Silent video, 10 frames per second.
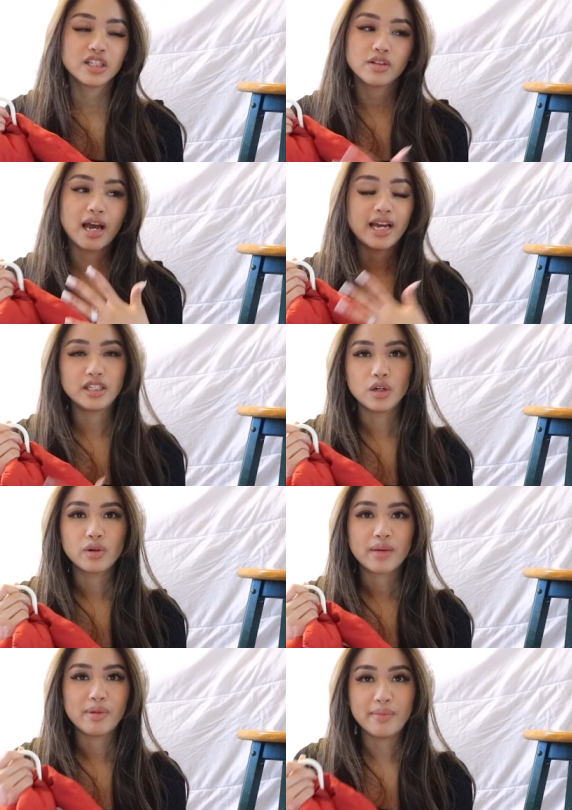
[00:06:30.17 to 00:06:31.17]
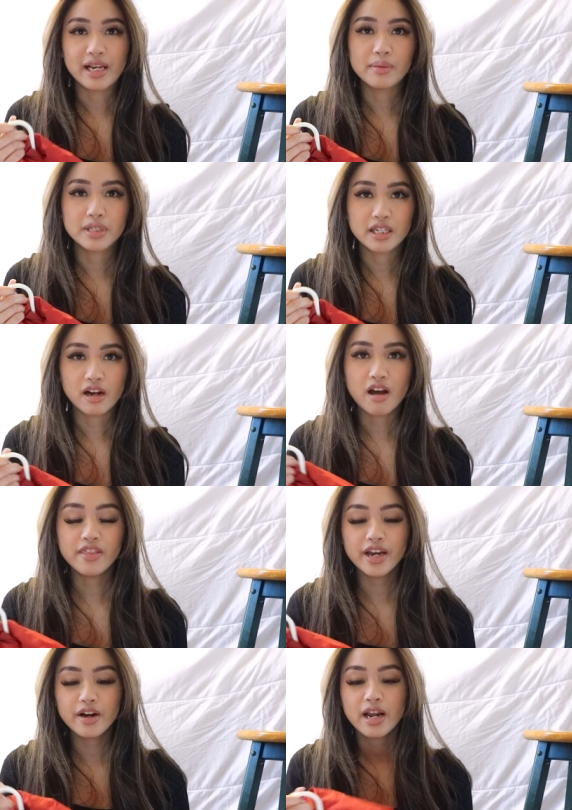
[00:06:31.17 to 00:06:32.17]
so that I don't get my makeup stuck on
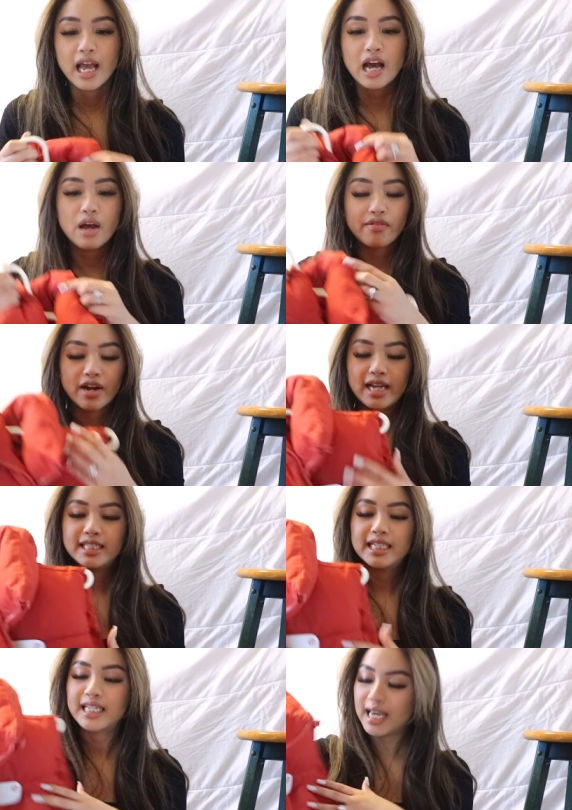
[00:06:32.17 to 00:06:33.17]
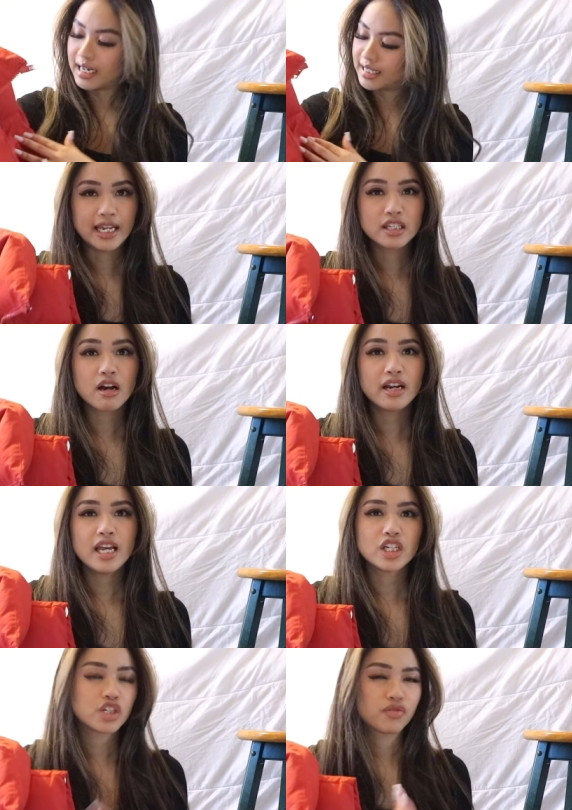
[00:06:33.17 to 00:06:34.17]
there. However, I did get stains on
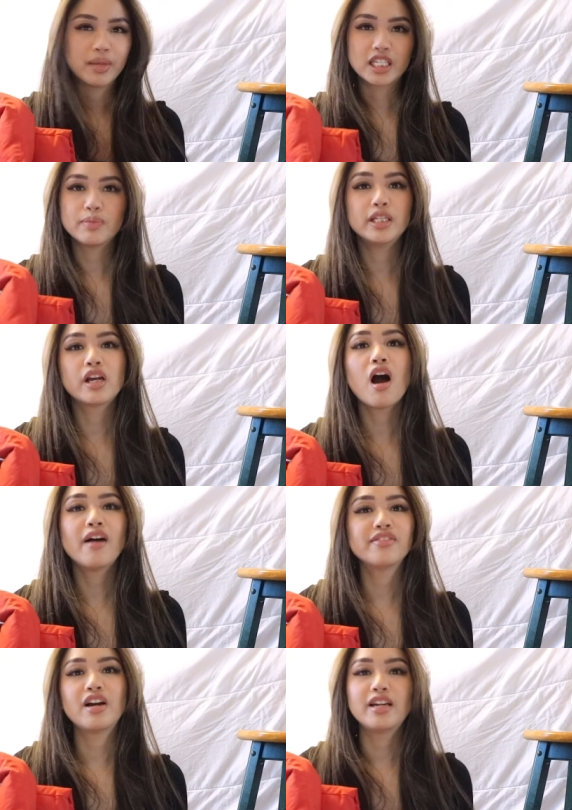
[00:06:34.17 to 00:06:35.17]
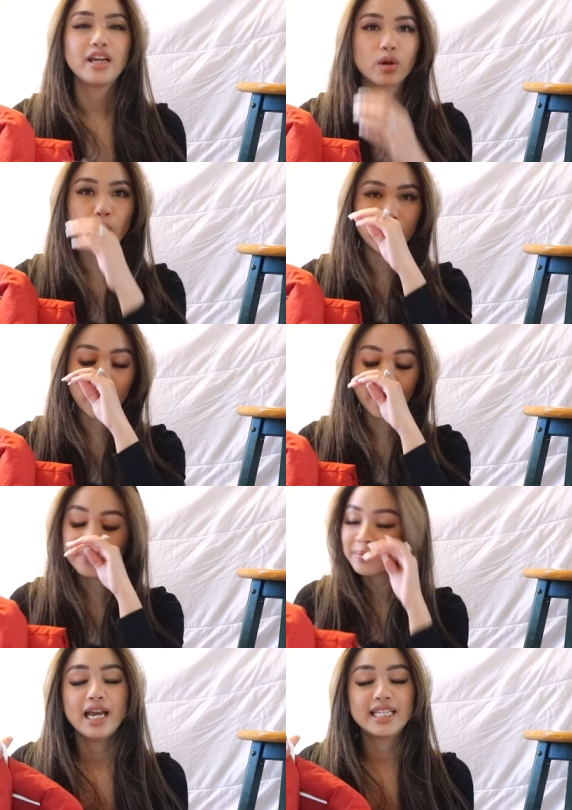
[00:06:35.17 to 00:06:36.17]
it just from like spilling coffee on it or whatnot.
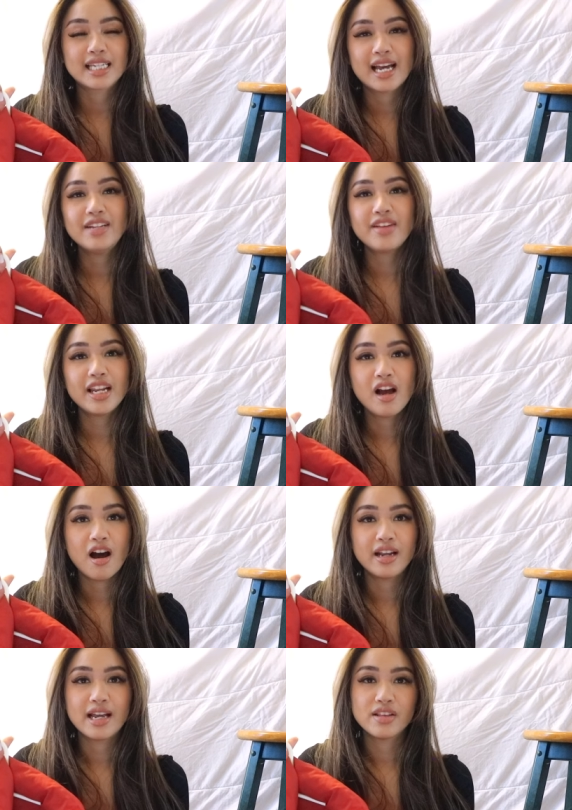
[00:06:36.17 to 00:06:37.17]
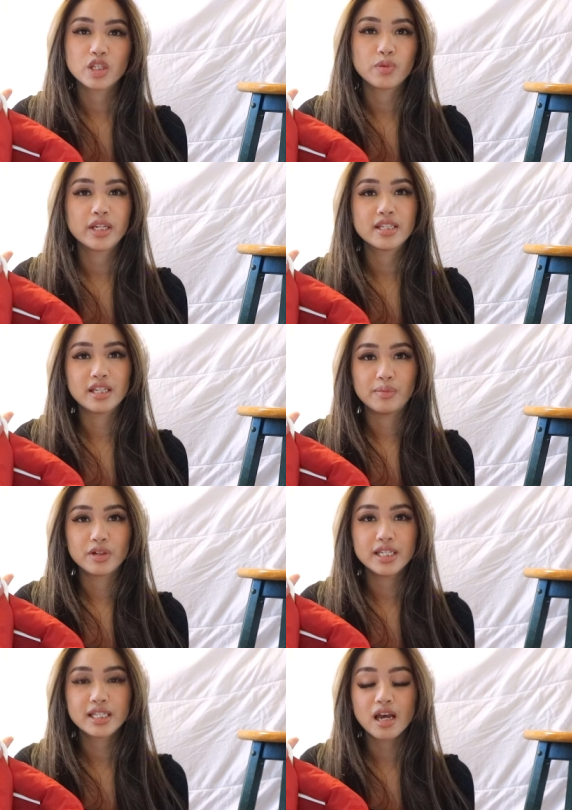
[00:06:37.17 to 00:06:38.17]
It's kind of getting hot now that spring and
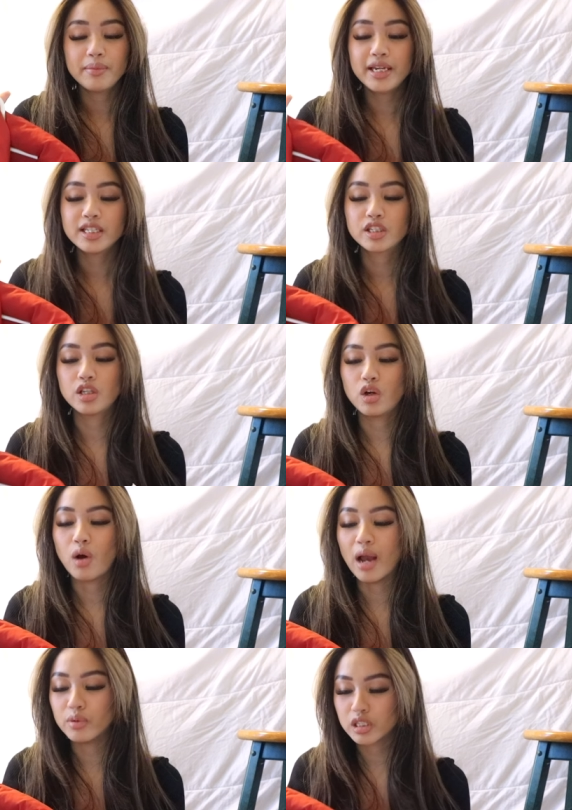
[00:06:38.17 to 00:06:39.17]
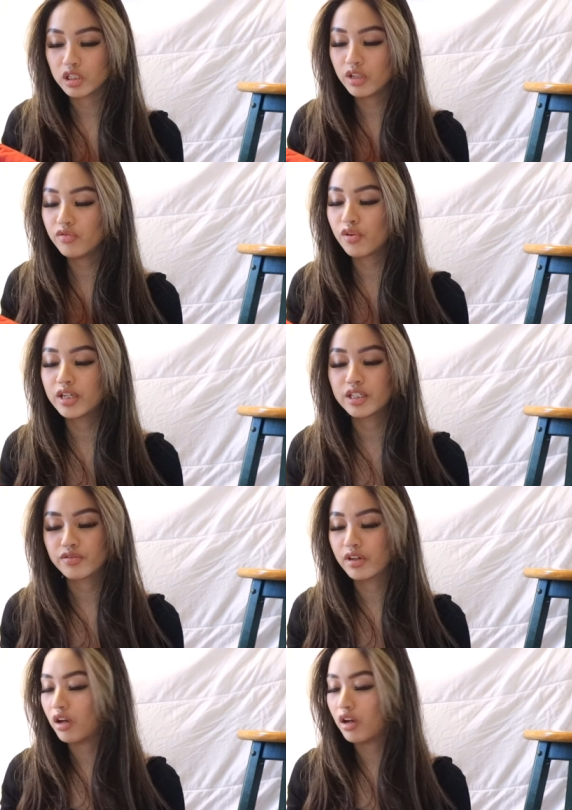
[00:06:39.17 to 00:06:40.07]
summer is coming, so I was looking for a different